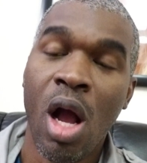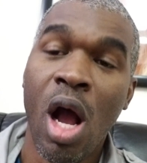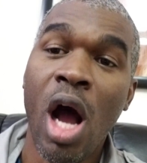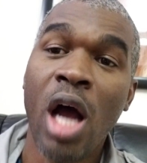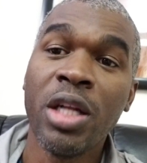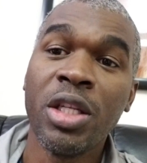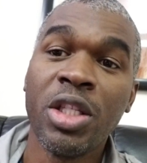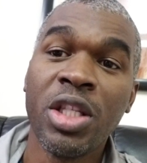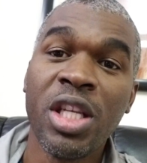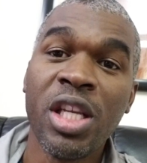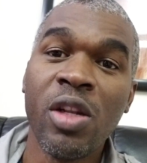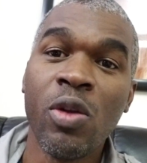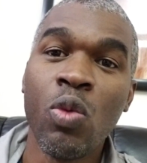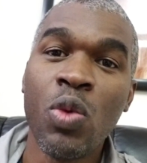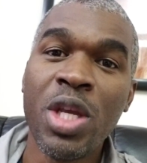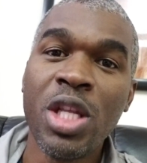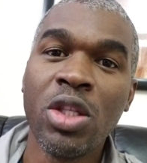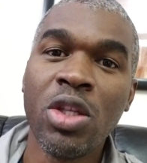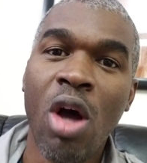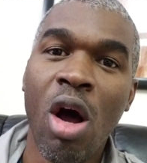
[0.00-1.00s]
Until
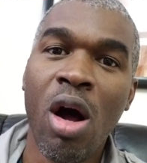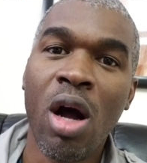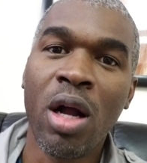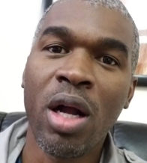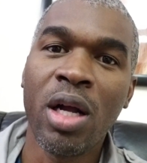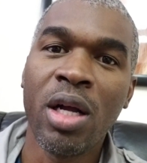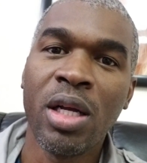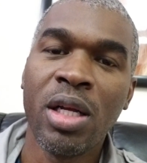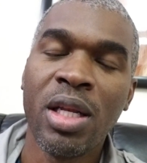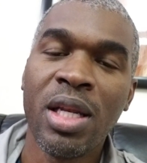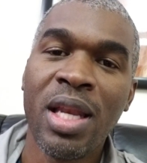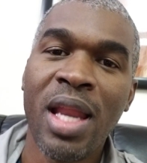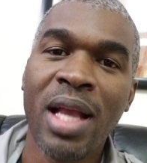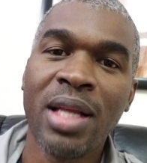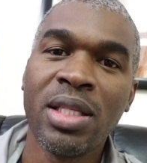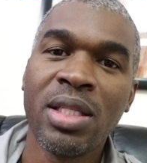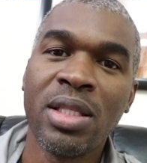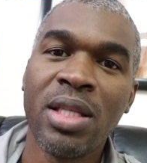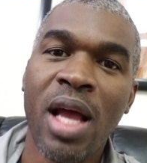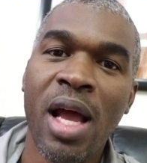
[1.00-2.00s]
we talk
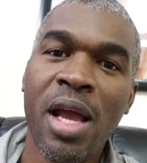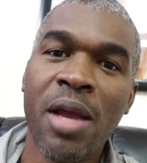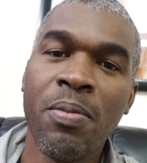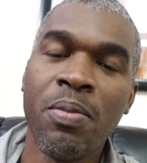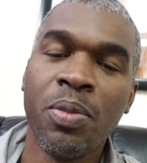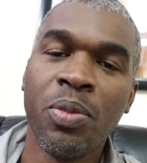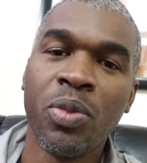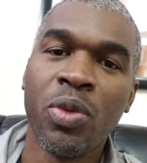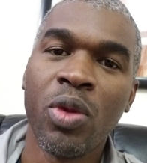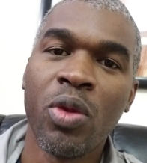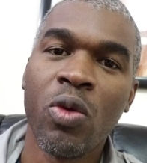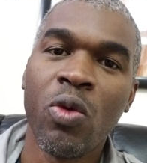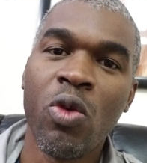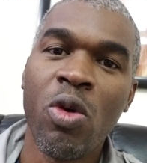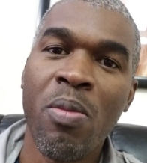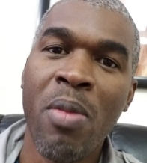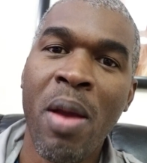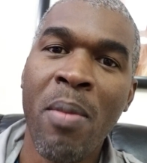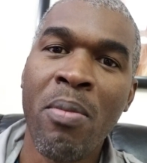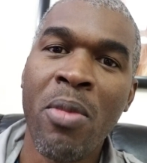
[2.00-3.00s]
next time,
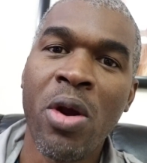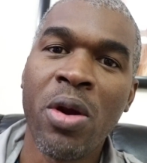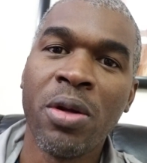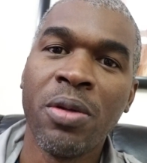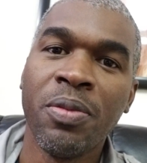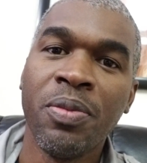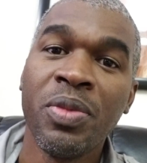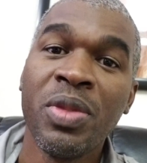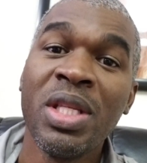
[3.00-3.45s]
remember,